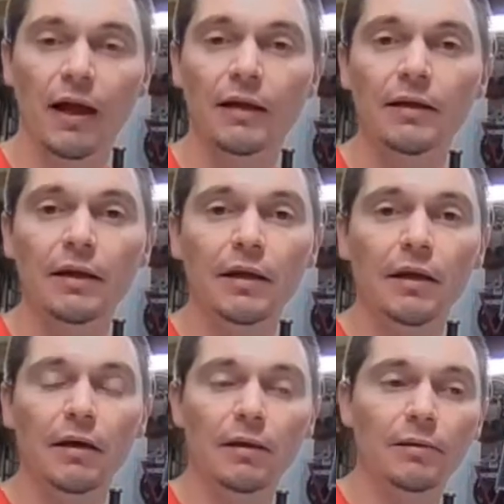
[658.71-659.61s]
fly.
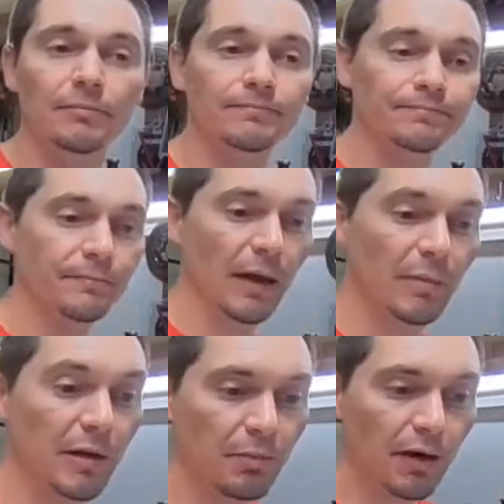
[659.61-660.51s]

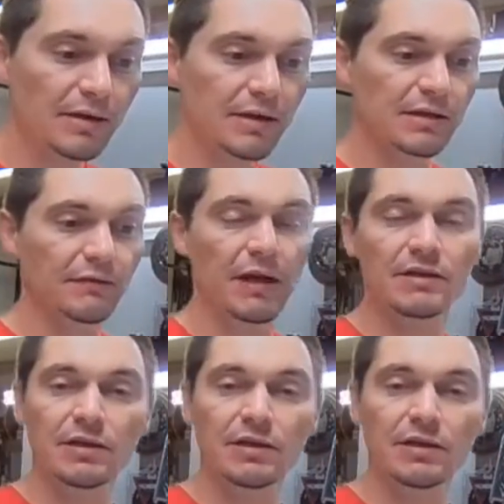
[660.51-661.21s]
I'm in the process of